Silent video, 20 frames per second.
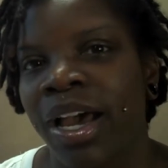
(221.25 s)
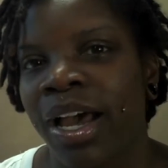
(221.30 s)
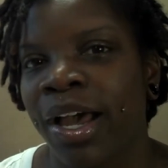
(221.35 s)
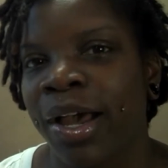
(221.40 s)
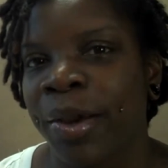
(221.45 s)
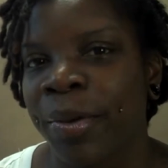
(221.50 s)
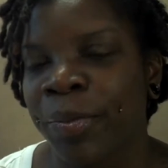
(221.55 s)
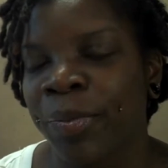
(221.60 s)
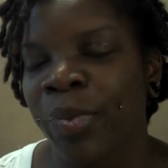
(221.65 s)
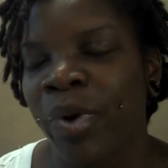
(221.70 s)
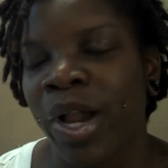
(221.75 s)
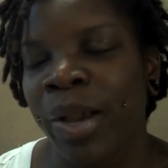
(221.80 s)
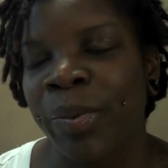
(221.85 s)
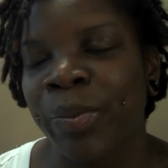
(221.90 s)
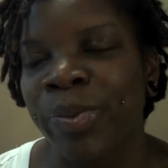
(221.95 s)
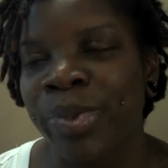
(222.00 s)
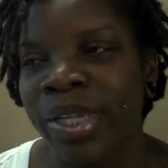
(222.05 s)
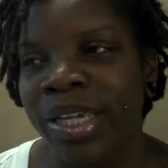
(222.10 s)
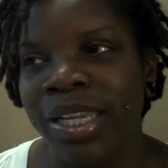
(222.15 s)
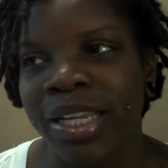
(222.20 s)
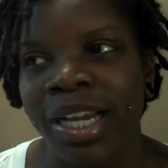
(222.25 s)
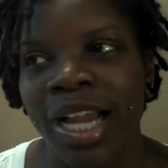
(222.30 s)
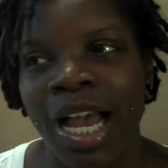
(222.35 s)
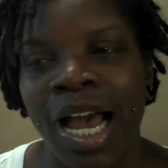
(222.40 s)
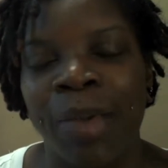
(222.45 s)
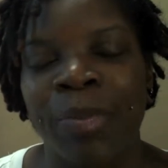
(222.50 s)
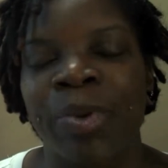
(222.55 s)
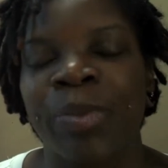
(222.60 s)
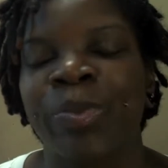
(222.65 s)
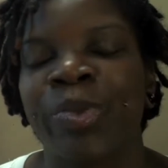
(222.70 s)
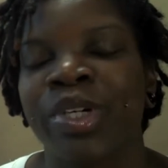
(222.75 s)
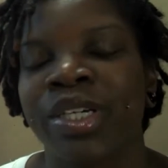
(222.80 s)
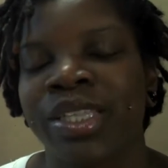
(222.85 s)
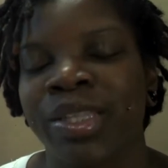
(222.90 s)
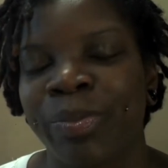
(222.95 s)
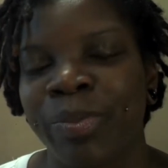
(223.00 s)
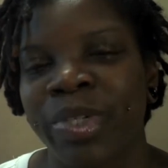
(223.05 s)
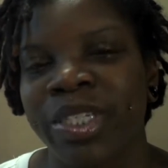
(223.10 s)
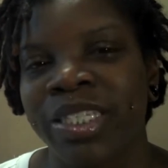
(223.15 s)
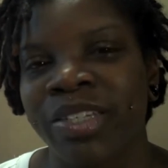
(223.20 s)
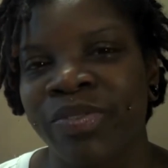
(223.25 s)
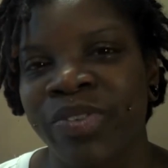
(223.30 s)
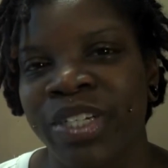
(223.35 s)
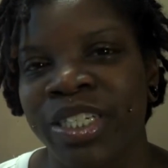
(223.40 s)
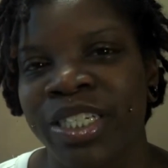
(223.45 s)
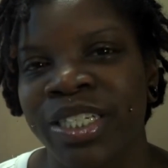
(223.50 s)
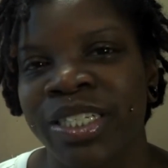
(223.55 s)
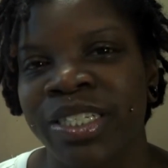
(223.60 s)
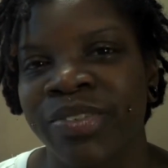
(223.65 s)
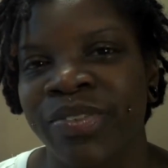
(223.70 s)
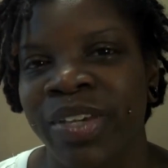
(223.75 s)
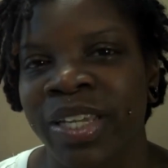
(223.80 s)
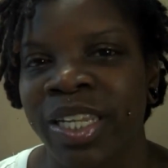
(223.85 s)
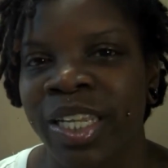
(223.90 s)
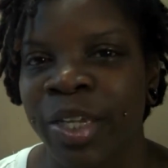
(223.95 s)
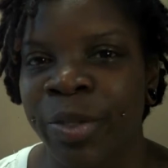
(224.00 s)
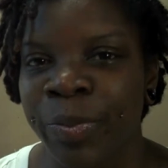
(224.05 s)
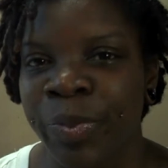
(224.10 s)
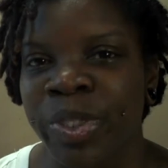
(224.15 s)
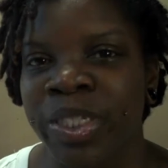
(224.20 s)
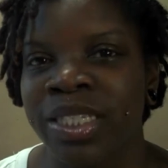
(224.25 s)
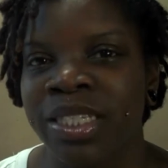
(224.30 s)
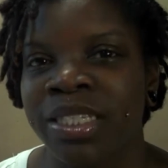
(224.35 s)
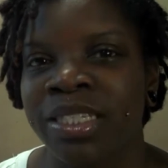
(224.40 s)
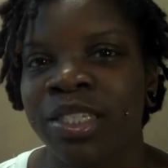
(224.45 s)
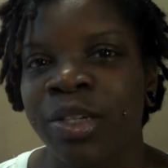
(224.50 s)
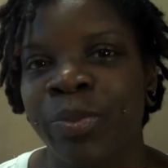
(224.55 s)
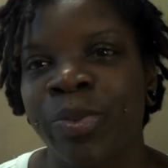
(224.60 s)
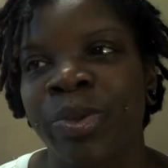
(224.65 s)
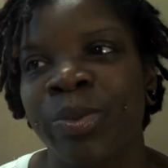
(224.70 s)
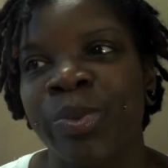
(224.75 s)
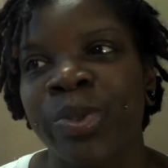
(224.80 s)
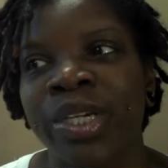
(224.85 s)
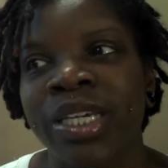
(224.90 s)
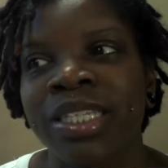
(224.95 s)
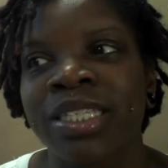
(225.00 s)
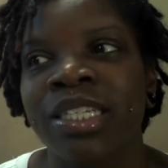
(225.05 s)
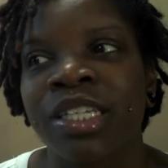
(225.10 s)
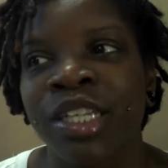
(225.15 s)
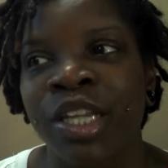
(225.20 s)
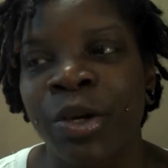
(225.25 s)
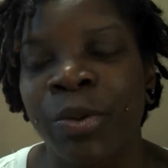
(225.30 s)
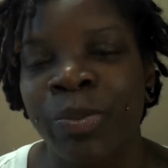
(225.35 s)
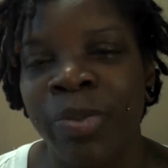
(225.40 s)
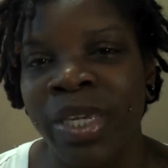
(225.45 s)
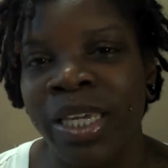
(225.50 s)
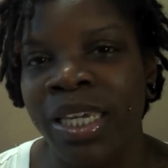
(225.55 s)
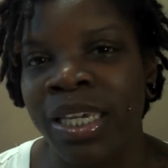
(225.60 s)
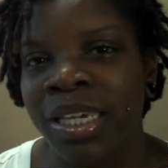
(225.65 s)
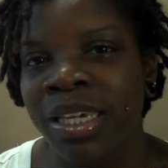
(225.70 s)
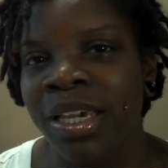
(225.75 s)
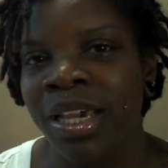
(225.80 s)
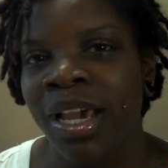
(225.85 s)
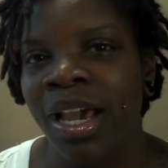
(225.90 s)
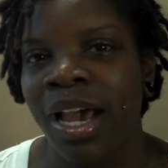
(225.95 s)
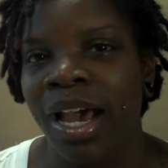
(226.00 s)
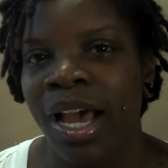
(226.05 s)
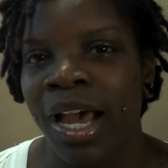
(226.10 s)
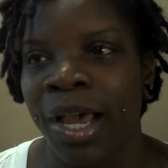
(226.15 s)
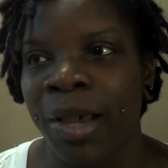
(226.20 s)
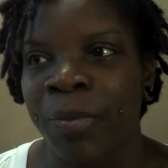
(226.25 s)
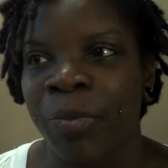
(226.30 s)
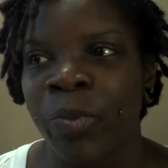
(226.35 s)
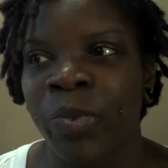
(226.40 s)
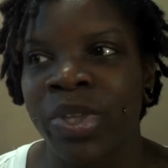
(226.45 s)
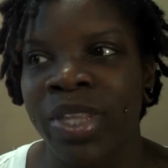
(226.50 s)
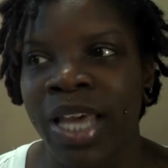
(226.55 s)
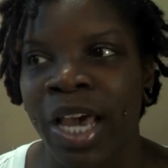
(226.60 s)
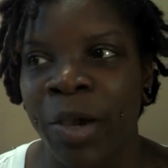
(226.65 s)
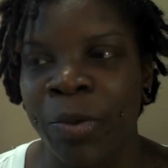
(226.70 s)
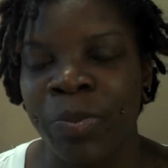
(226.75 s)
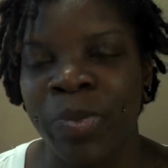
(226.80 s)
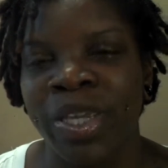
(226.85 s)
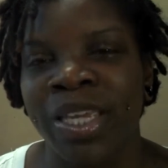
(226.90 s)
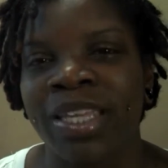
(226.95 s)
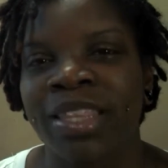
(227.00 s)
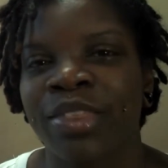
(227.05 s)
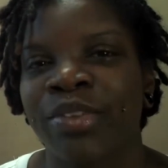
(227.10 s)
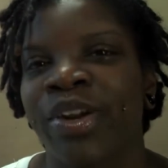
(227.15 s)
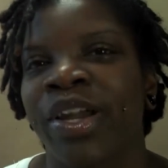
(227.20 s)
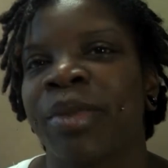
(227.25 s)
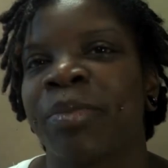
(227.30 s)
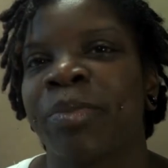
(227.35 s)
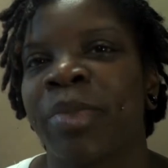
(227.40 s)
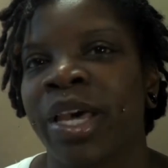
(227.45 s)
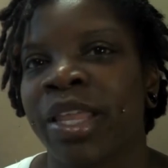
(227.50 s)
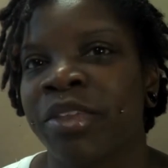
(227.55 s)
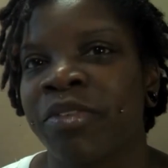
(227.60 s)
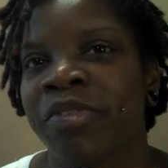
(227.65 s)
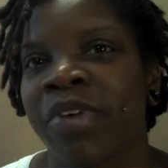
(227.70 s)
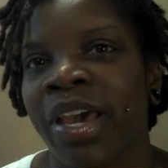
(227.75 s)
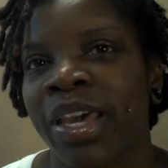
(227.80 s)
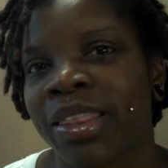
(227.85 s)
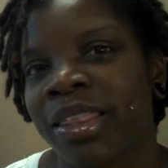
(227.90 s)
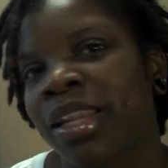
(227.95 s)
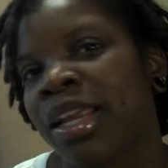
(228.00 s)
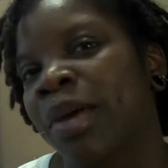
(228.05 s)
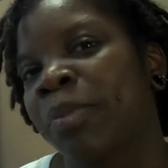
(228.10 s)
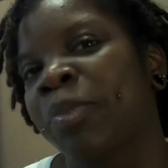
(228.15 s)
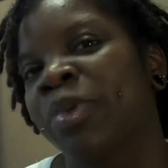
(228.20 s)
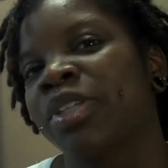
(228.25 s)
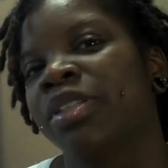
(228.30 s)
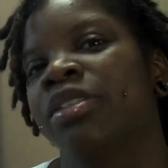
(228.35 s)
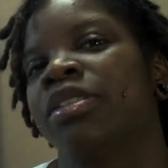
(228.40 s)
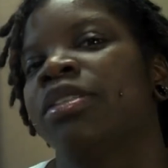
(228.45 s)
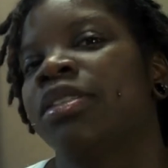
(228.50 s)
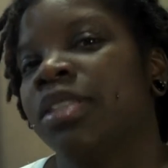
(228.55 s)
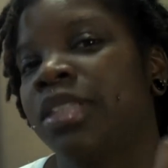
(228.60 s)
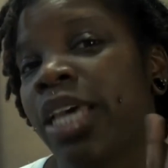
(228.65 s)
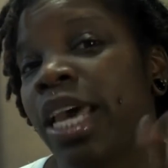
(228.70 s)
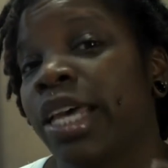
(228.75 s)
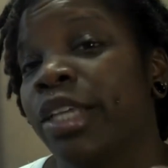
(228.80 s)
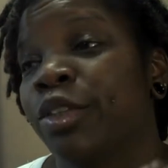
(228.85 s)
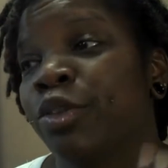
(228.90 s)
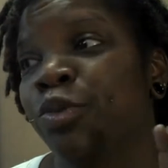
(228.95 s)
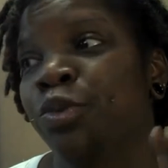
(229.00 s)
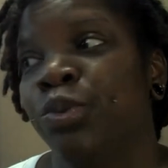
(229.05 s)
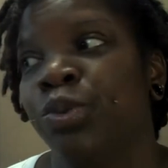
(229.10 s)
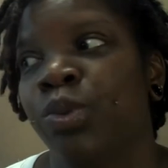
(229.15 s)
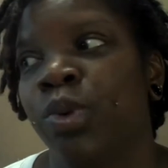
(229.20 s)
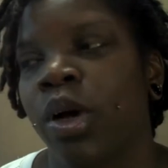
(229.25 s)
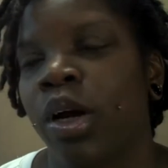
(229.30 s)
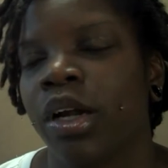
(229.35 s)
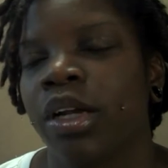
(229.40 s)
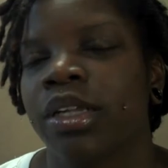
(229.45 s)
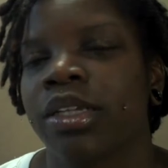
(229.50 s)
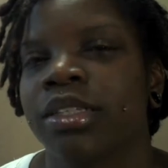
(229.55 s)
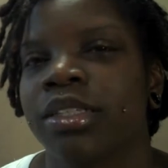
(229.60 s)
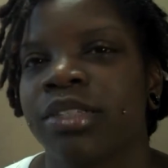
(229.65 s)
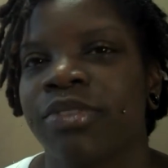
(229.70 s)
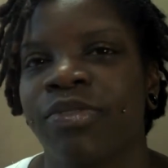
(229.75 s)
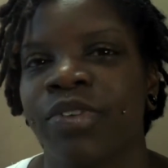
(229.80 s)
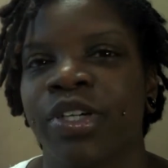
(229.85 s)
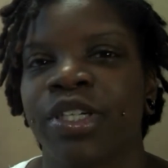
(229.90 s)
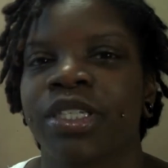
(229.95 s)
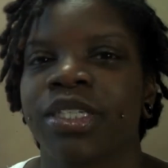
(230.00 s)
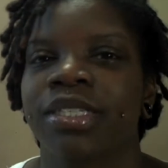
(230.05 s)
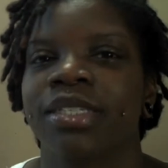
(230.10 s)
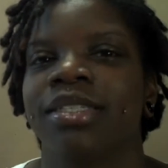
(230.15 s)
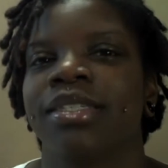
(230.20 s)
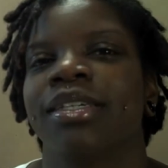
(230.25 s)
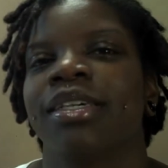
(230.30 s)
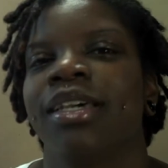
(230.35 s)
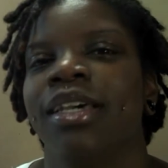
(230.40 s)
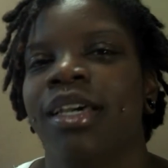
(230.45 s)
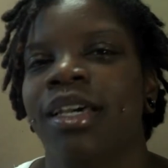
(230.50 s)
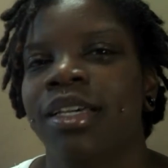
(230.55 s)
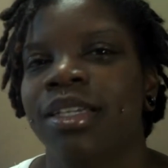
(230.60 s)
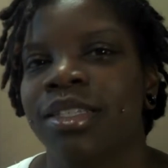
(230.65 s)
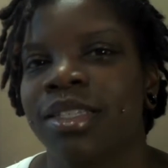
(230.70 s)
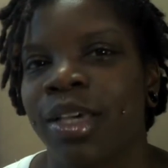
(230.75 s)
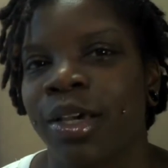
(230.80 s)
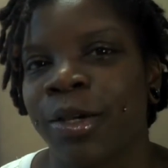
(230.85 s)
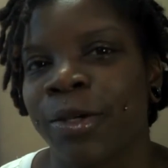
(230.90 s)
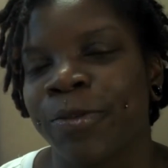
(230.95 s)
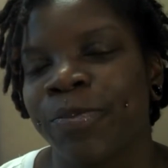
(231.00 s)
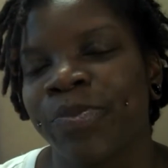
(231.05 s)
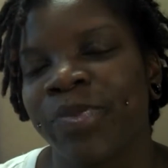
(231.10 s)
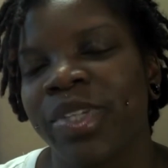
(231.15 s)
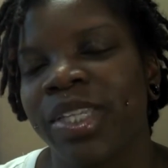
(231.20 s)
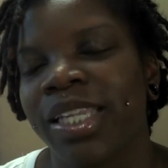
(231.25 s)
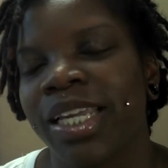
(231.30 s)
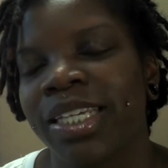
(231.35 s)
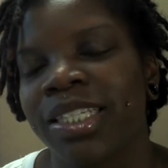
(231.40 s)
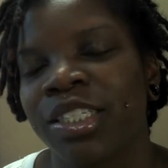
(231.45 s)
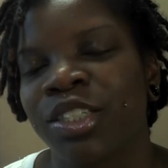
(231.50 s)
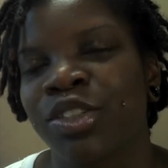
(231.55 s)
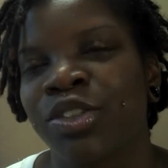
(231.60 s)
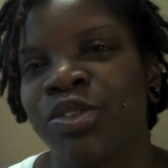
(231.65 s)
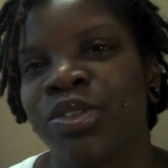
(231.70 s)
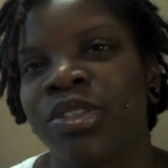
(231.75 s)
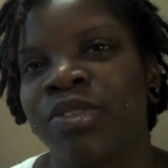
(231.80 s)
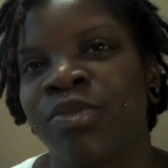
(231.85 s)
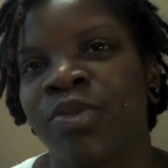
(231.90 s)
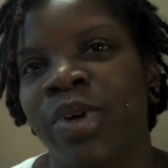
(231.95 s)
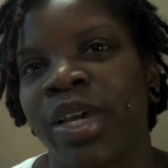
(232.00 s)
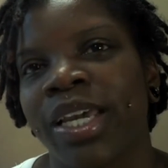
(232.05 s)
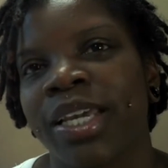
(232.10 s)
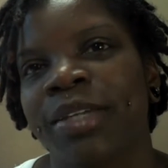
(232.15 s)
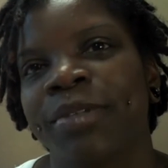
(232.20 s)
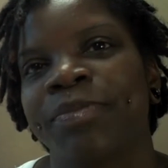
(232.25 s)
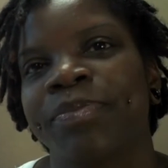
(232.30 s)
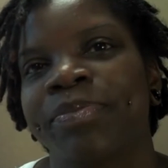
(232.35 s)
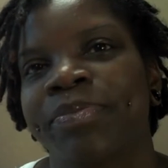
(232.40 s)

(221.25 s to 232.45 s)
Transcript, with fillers: Um, probably in a comic book, The Misadventures of Indian Pussy, so people get to know me um, without being threatened by the fact that I'm a tattoo artist first. Okay. So less intrusive way.